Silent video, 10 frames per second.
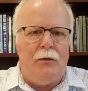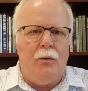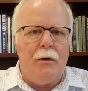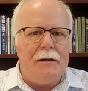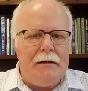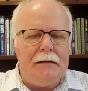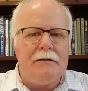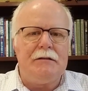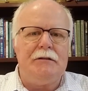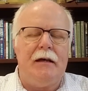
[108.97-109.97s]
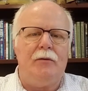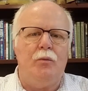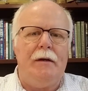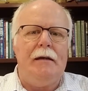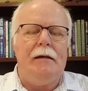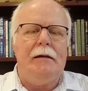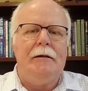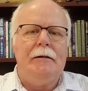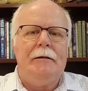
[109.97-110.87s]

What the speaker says: what it is that we